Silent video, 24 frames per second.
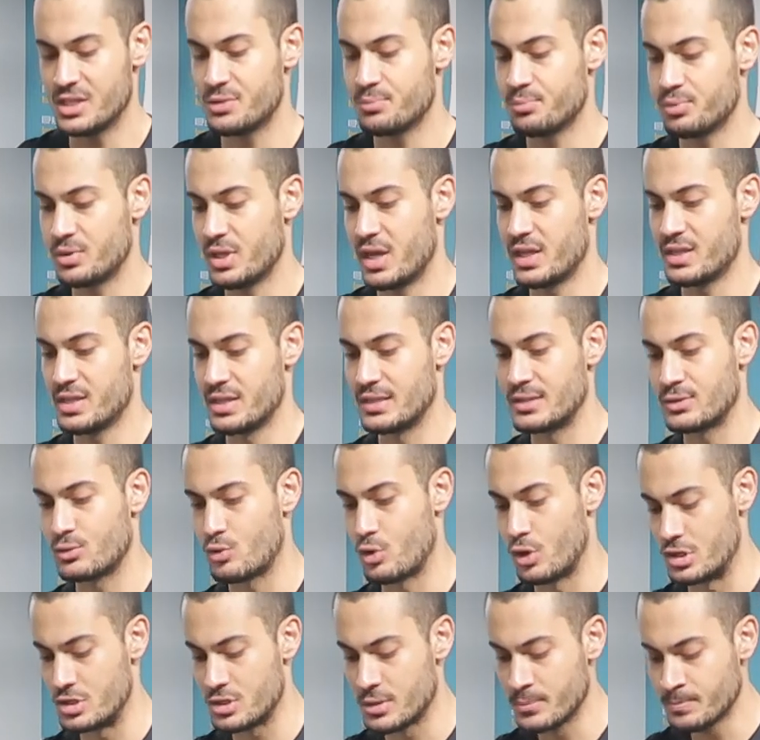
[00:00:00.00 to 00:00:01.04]
is plate
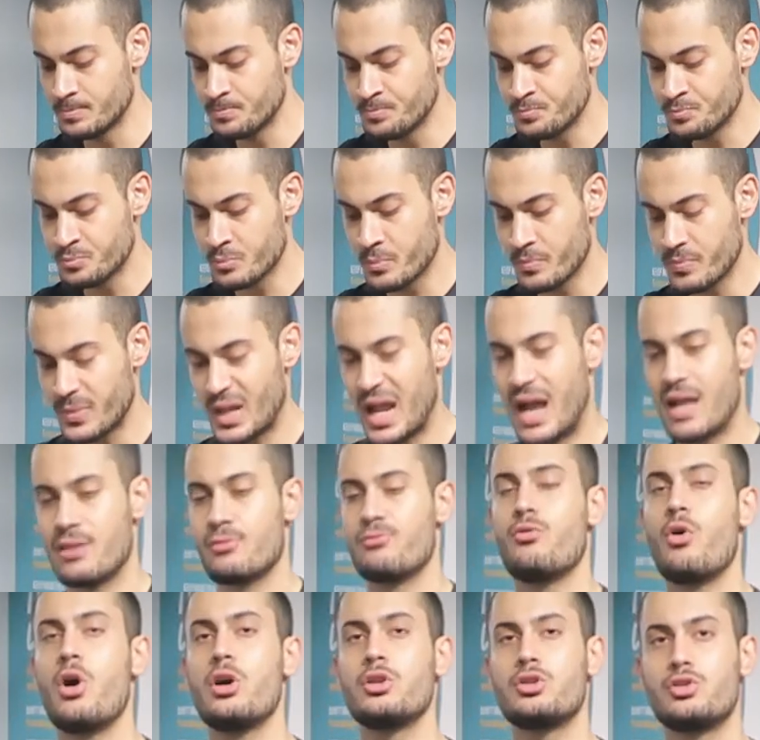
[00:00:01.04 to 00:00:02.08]
squeeze.
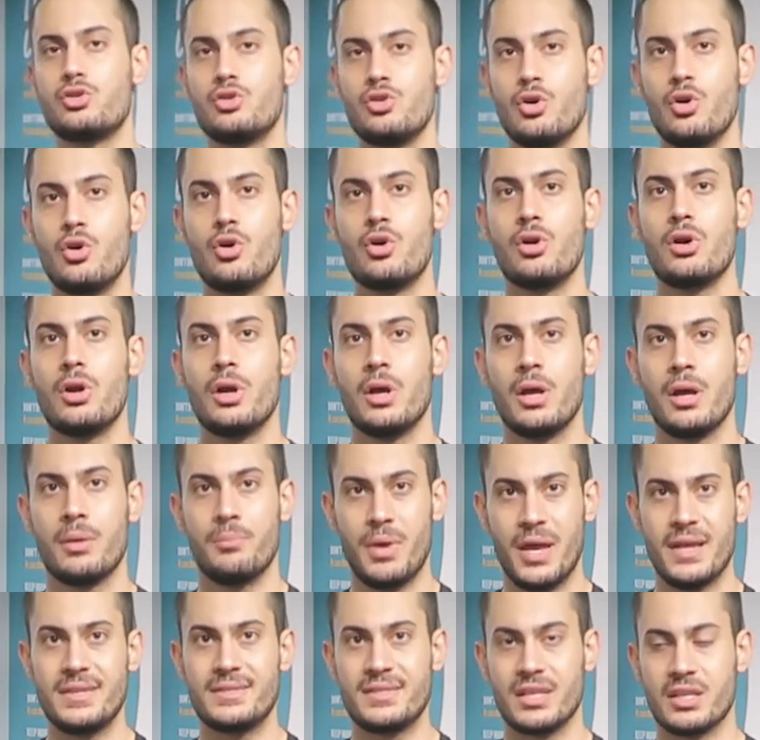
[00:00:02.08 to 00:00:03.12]
And what you're
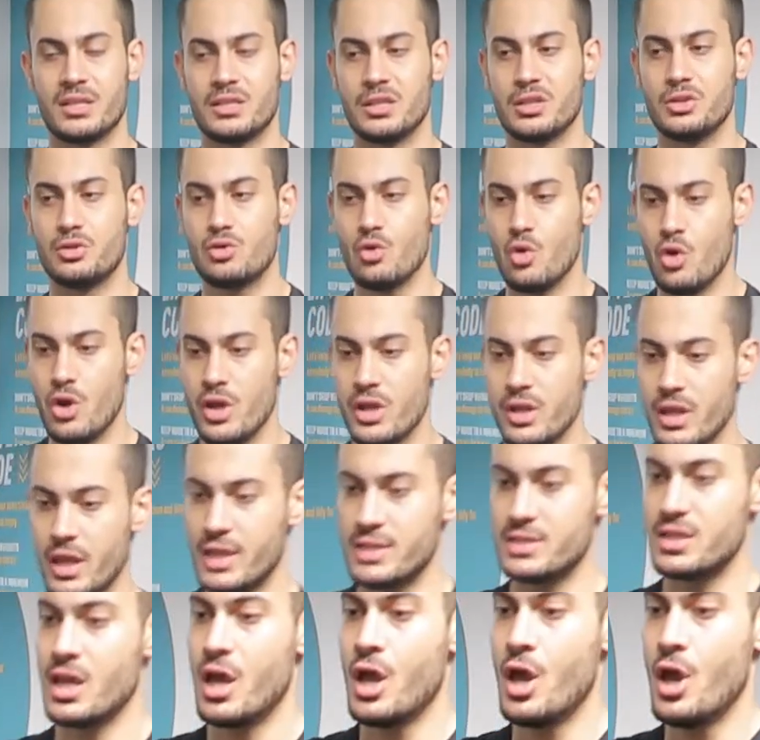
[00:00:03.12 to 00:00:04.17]
basically doing
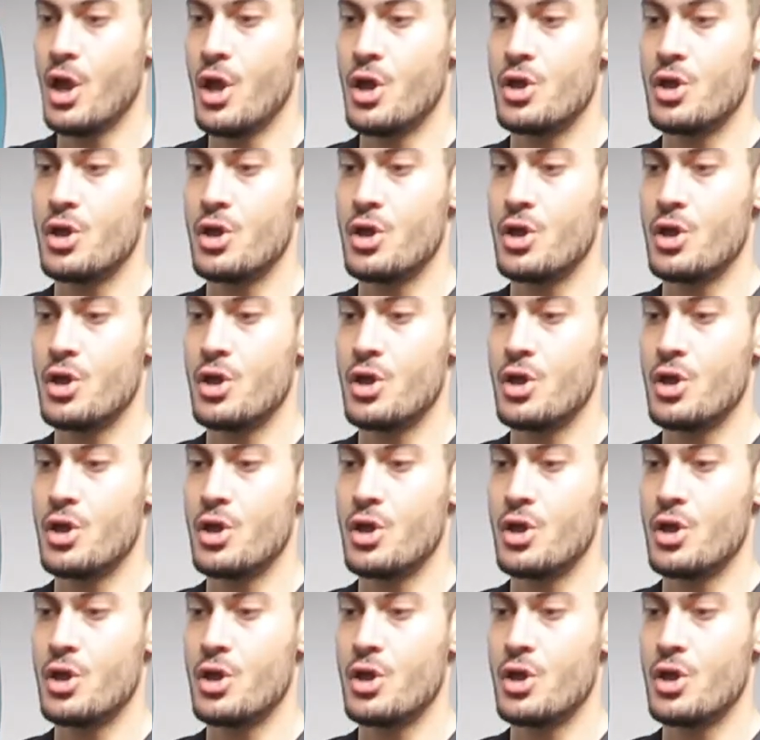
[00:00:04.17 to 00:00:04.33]
is